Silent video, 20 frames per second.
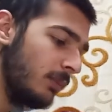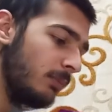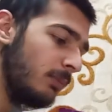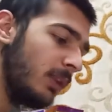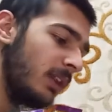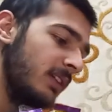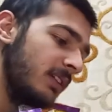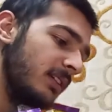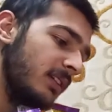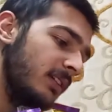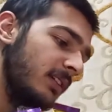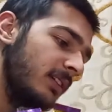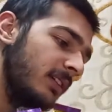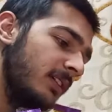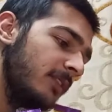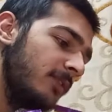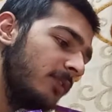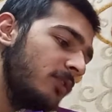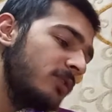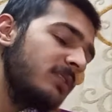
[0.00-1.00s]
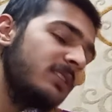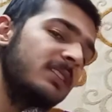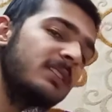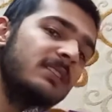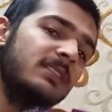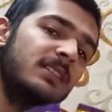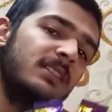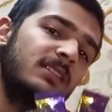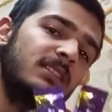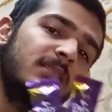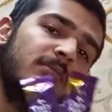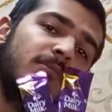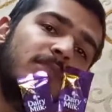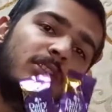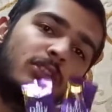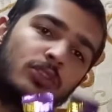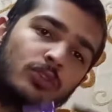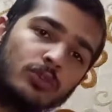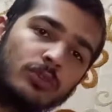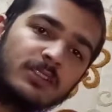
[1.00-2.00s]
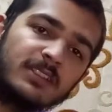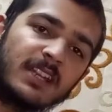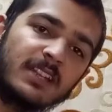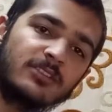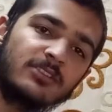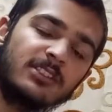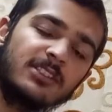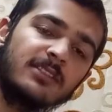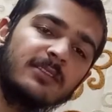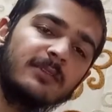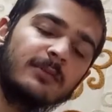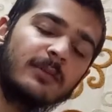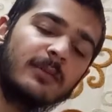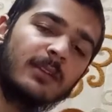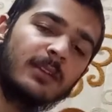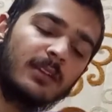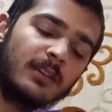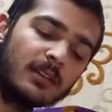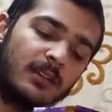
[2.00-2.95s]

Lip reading: But if you see that number 2 is actually